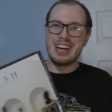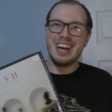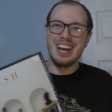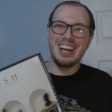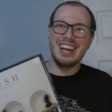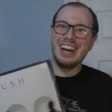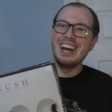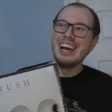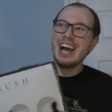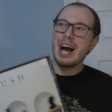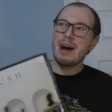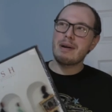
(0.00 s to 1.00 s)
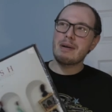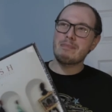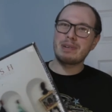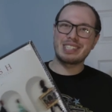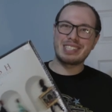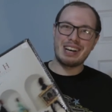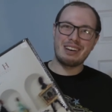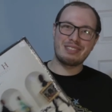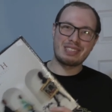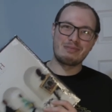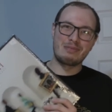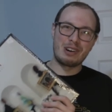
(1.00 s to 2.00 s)
I might piss off
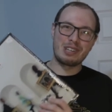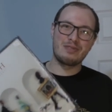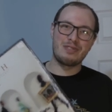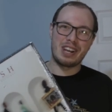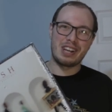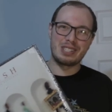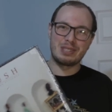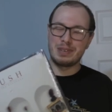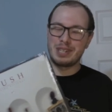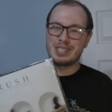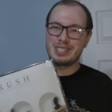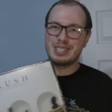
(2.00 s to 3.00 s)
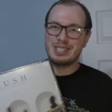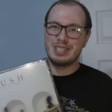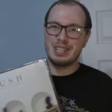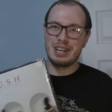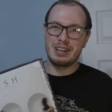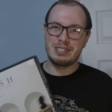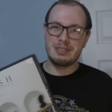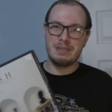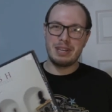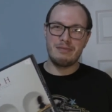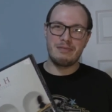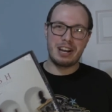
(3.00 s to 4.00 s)
some Rush fans, but it's just the uh, to
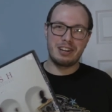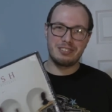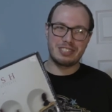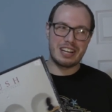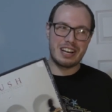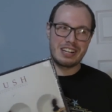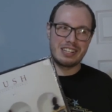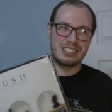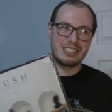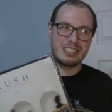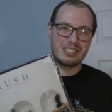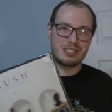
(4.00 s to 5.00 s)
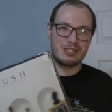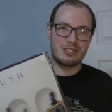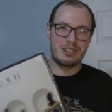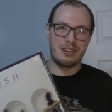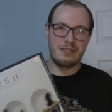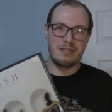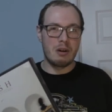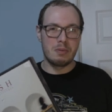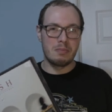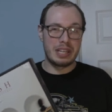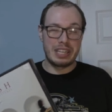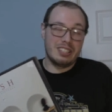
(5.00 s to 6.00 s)
me, Vital Signs just sort of
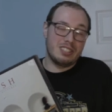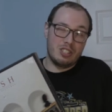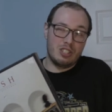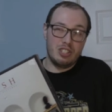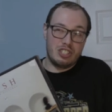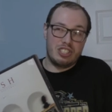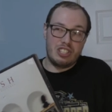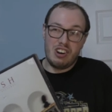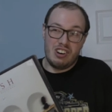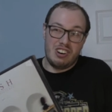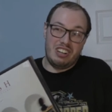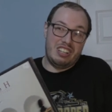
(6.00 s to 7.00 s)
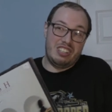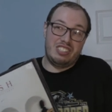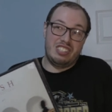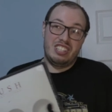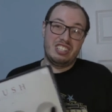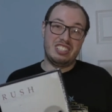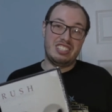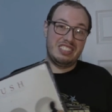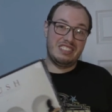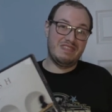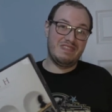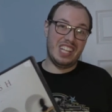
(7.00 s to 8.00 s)
like it's a good song. It's just
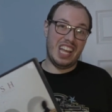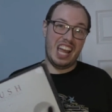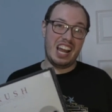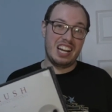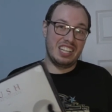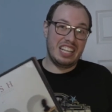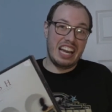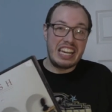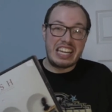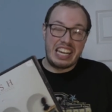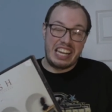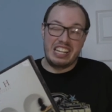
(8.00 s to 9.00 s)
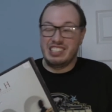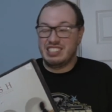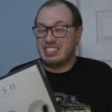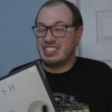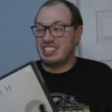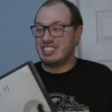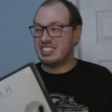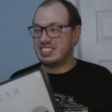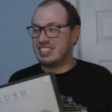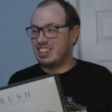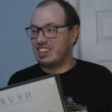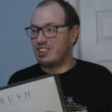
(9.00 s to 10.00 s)
and I like it. It's just
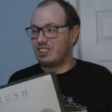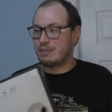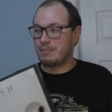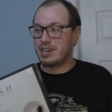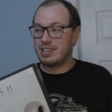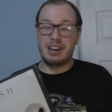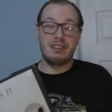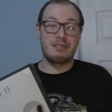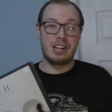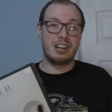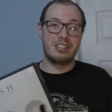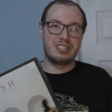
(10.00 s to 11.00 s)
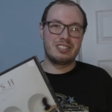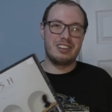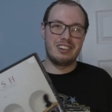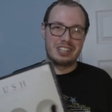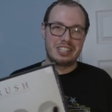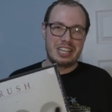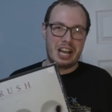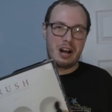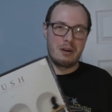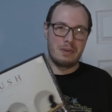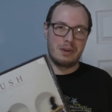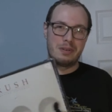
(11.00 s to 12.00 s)
you know compared to every other song on the
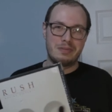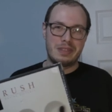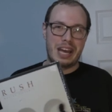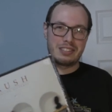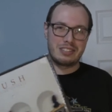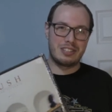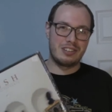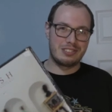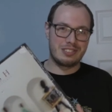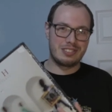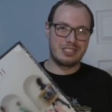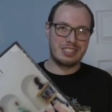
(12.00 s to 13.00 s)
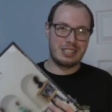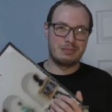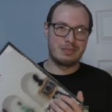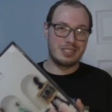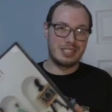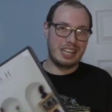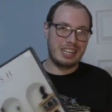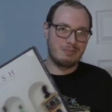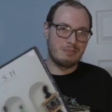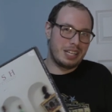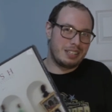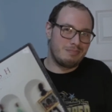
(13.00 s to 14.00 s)
album, that song just seems like
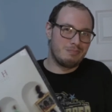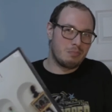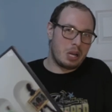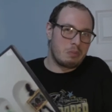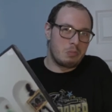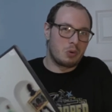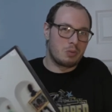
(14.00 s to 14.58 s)
my my more